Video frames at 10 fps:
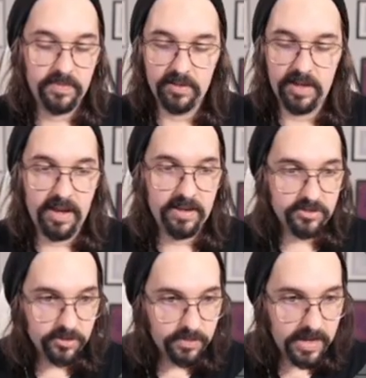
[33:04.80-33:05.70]
Okay,
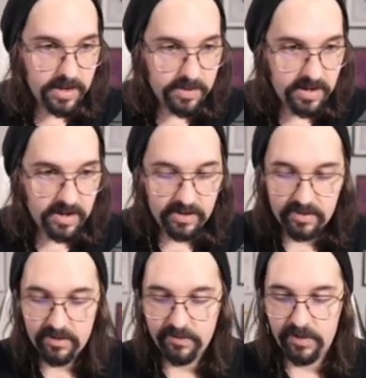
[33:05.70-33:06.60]
so maybe,
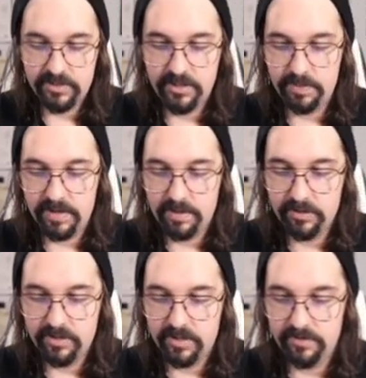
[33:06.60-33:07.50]
fun tip in
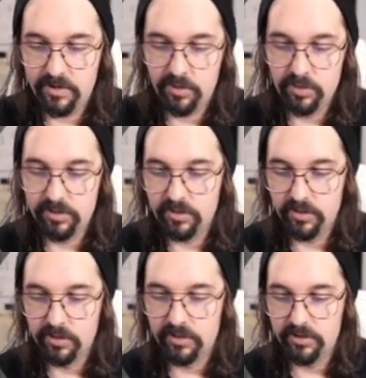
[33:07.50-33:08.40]
Ableton, if you hold a
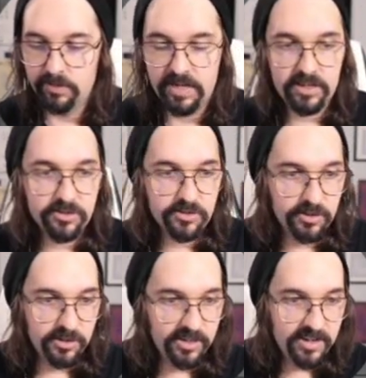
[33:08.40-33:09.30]
chord on your MIDI
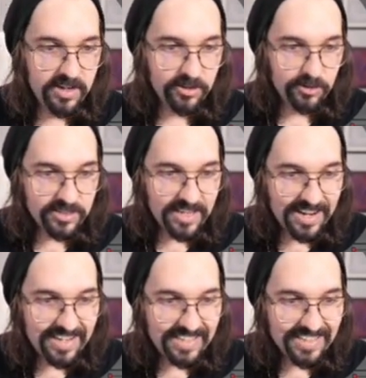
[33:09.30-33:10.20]
controller, there's
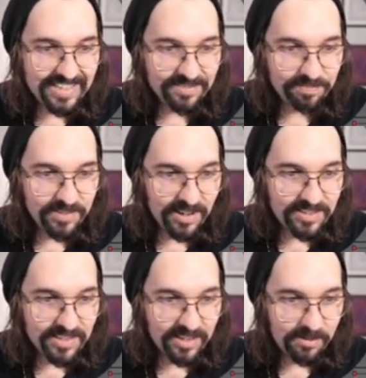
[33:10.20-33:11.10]
tiny little dots
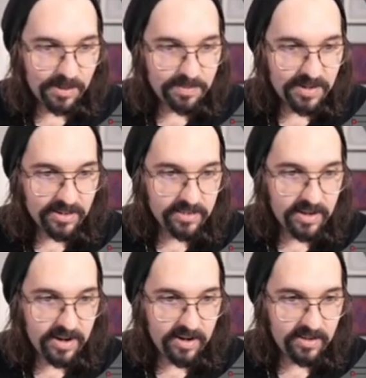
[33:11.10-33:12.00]
that come up here.
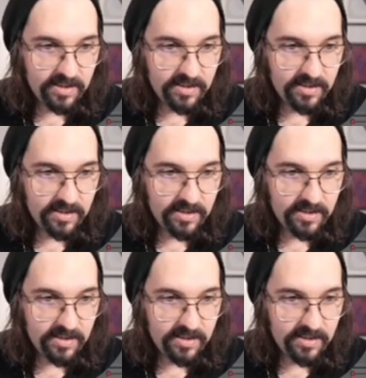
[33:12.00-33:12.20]
There.